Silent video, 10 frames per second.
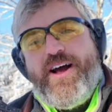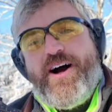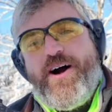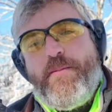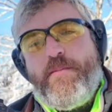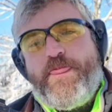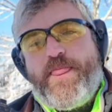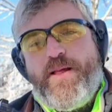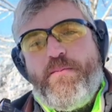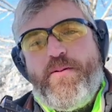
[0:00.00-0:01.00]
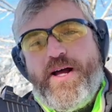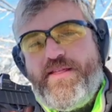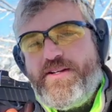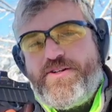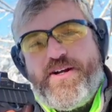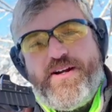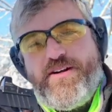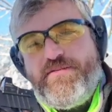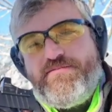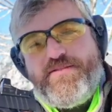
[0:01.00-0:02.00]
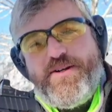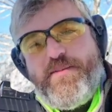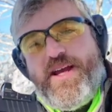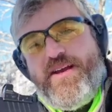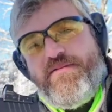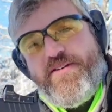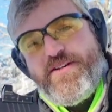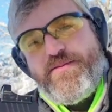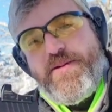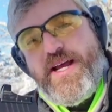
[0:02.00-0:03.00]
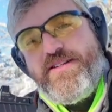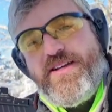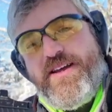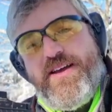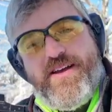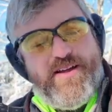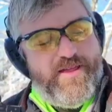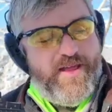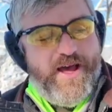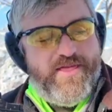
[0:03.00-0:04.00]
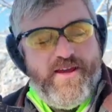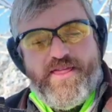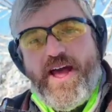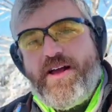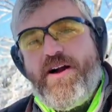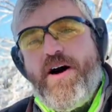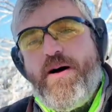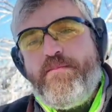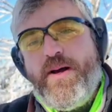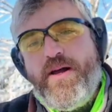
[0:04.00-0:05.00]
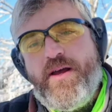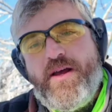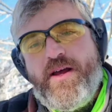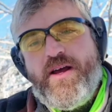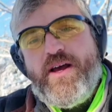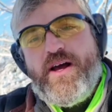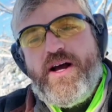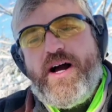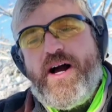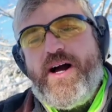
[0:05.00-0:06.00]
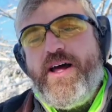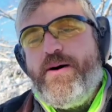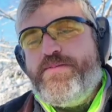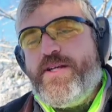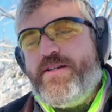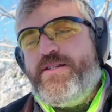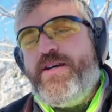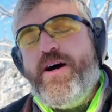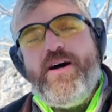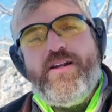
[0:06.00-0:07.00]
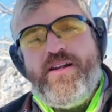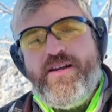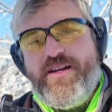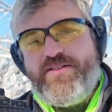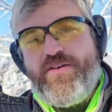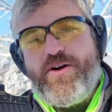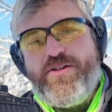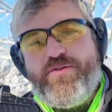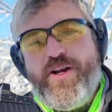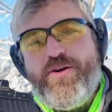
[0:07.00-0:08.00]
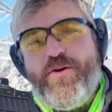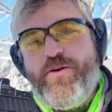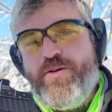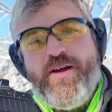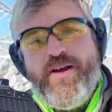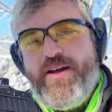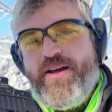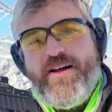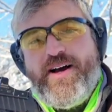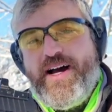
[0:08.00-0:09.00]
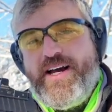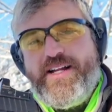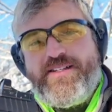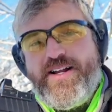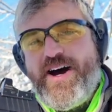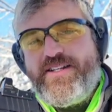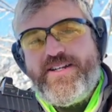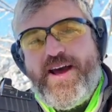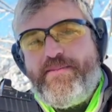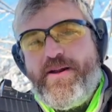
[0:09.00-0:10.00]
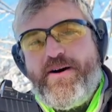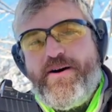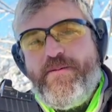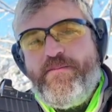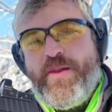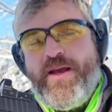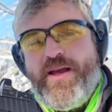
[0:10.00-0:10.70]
But this trigger, to me, feels amazing. I think that comp helps a ton as far as recoil. It's not snappy at all.